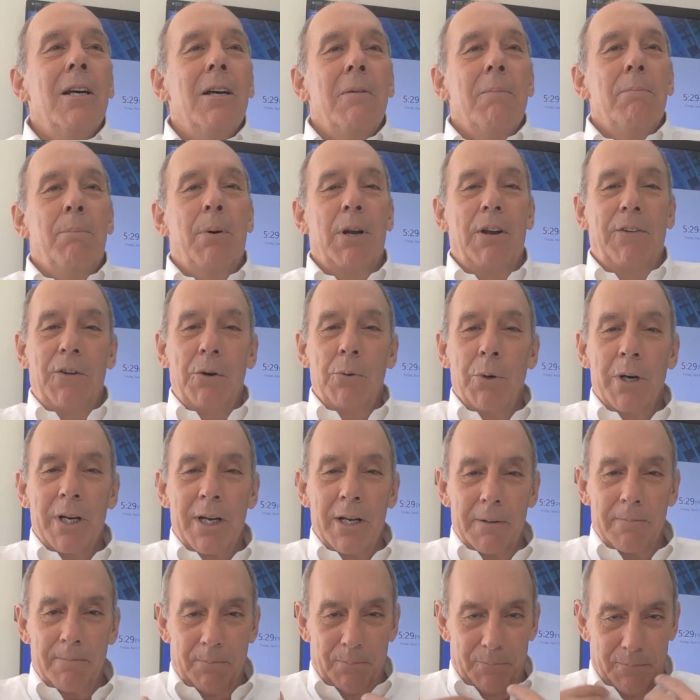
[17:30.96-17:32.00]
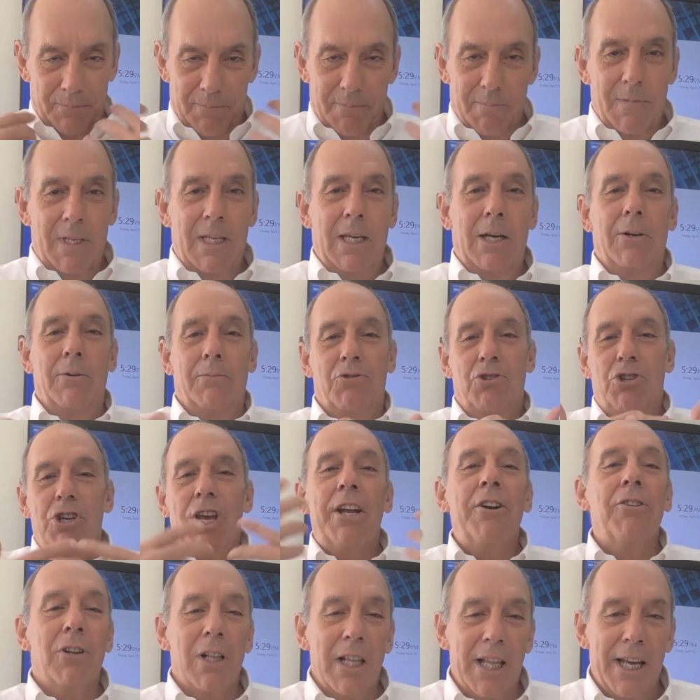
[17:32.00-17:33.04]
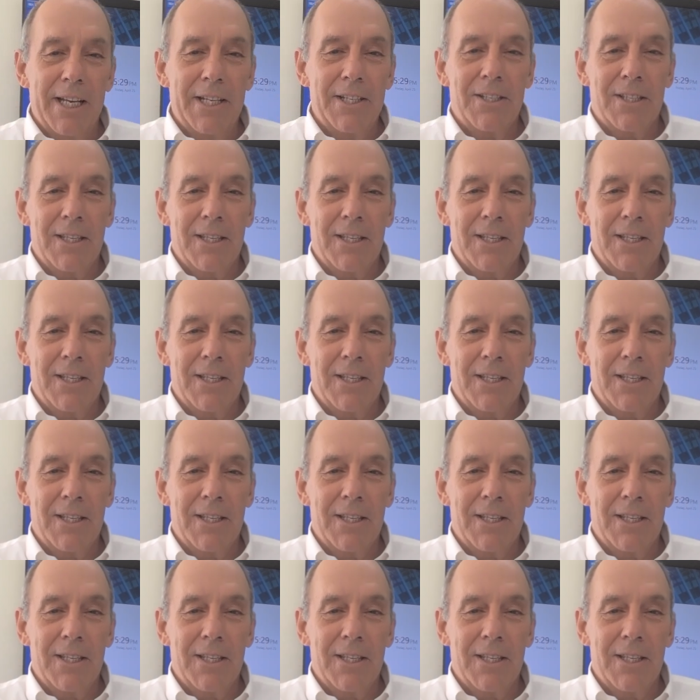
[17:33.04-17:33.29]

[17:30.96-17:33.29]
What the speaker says: But if you want to, generalize